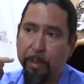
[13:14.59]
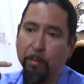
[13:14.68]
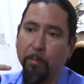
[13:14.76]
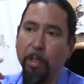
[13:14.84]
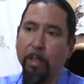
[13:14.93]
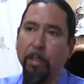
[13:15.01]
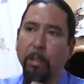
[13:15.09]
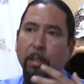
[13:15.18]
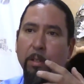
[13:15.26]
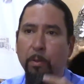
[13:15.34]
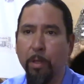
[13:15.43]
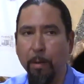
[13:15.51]
When a
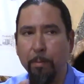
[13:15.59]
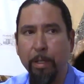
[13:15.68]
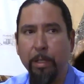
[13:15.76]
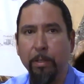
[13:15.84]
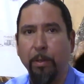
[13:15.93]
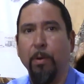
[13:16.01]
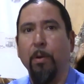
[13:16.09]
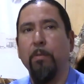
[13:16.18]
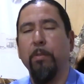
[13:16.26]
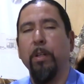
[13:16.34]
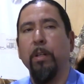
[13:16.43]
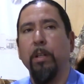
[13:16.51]
new company took
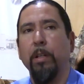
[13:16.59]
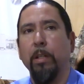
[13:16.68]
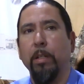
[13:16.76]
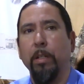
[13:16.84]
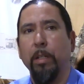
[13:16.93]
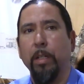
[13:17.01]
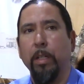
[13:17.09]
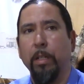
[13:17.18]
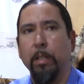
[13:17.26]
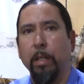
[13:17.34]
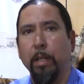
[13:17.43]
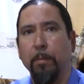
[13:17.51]
over,
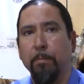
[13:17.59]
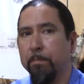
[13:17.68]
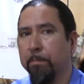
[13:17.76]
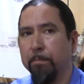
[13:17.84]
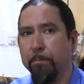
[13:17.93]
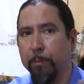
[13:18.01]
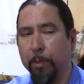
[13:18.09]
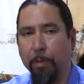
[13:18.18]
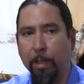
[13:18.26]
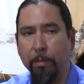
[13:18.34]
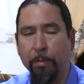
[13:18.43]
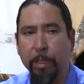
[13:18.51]
and for
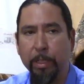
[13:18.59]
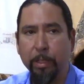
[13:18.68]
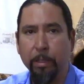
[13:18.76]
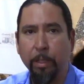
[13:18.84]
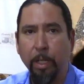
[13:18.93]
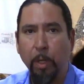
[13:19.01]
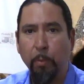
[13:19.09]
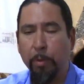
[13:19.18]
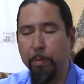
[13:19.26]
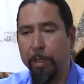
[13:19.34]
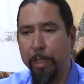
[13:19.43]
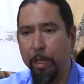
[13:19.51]
whatever reason, we
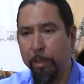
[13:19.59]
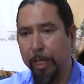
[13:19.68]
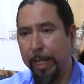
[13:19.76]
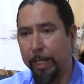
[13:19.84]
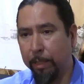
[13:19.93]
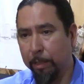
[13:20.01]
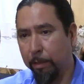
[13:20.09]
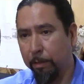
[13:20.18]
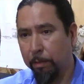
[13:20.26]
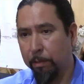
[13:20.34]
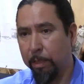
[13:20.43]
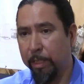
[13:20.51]
went down to 8
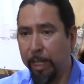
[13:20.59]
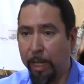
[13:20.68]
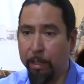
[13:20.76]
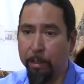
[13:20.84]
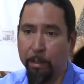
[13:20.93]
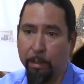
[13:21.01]
to 10